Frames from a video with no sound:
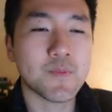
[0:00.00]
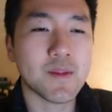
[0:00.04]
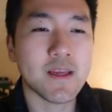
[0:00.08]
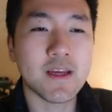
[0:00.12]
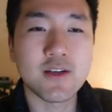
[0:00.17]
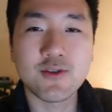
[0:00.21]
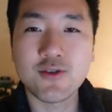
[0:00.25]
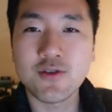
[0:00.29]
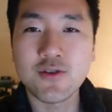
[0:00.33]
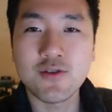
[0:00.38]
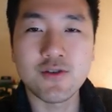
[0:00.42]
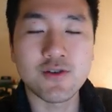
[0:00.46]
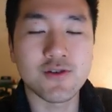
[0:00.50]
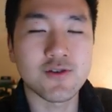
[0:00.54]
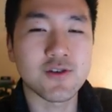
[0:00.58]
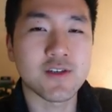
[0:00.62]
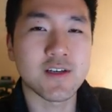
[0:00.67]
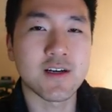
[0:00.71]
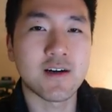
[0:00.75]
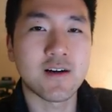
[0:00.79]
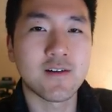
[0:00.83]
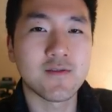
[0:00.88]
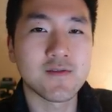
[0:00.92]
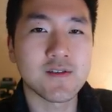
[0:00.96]
introduce
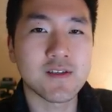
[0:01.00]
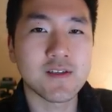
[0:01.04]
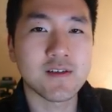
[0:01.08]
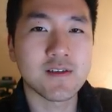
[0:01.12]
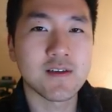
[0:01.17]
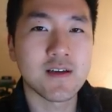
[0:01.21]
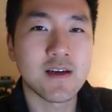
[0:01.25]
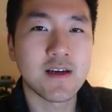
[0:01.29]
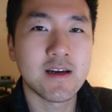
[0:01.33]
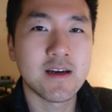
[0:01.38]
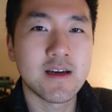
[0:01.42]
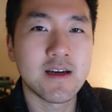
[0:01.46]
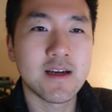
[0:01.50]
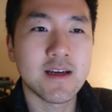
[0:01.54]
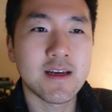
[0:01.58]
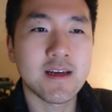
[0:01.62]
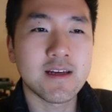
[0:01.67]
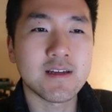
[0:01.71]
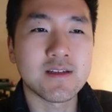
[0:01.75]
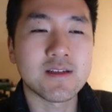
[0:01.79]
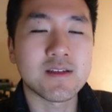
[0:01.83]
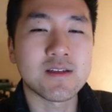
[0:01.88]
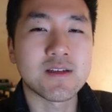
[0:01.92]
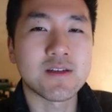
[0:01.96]
yourselves,
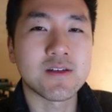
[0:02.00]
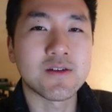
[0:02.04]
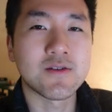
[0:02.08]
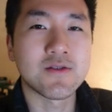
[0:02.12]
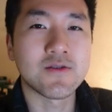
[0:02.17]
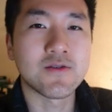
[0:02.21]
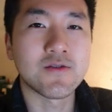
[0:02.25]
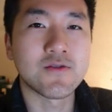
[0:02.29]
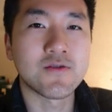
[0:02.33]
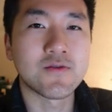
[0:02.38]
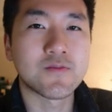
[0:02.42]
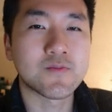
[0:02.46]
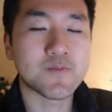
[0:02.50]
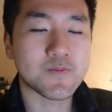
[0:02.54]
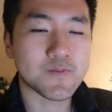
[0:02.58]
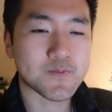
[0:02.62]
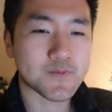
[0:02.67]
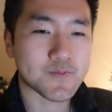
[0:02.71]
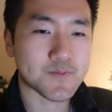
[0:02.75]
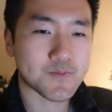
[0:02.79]
is to